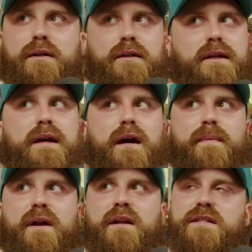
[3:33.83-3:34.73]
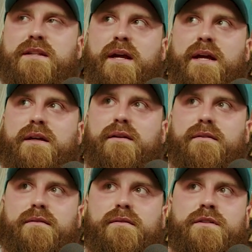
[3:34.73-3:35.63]
Yeah, but it's like...
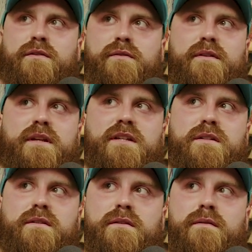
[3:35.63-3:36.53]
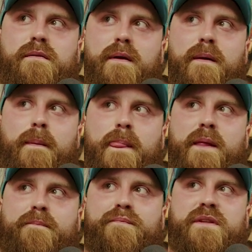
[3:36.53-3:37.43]
Dude, these
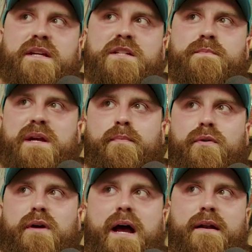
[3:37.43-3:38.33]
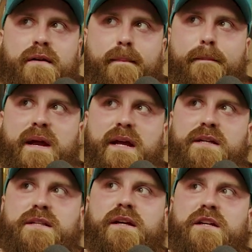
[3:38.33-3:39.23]
people had an
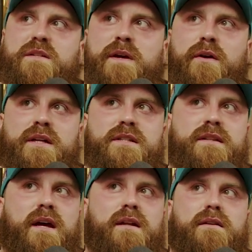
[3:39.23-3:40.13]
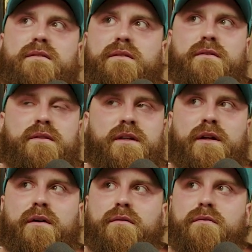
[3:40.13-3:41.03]
amazing experience that, you
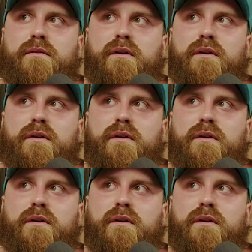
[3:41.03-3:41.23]
know.